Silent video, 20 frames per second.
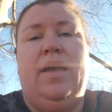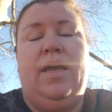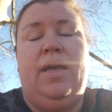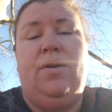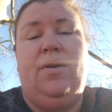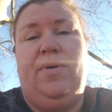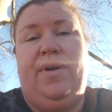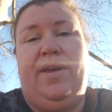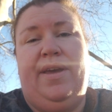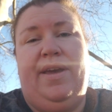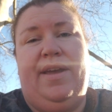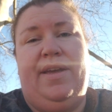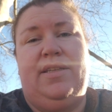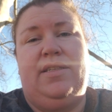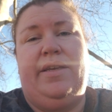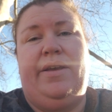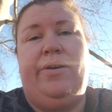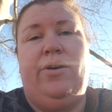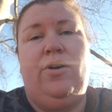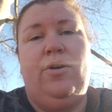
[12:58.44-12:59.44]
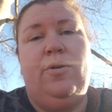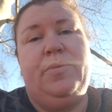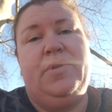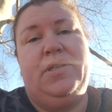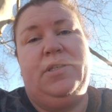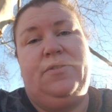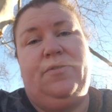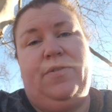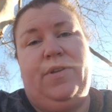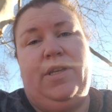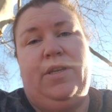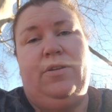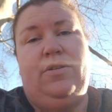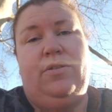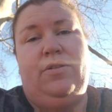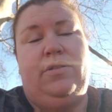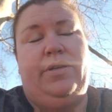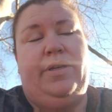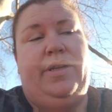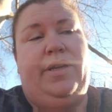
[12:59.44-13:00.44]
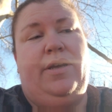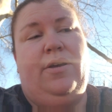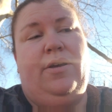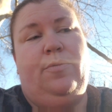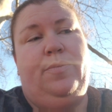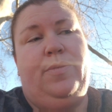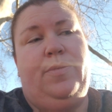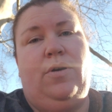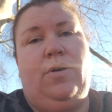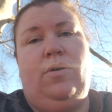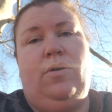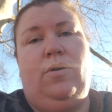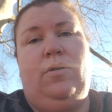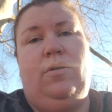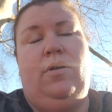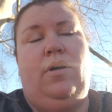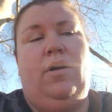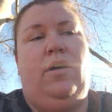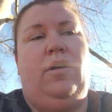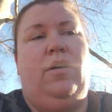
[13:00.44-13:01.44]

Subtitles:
Anyway, guys, I hope this video is going to help y'all.